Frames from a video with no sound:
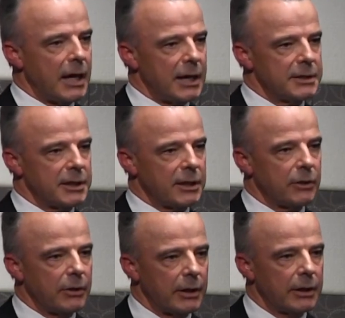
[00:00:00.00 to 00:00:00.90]
Art
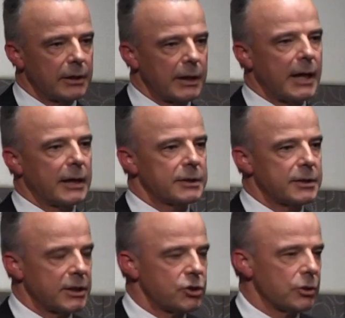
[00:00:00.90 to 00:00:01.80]
Deco
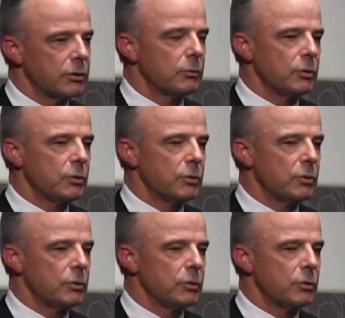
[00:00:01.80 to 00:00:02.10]
architecture,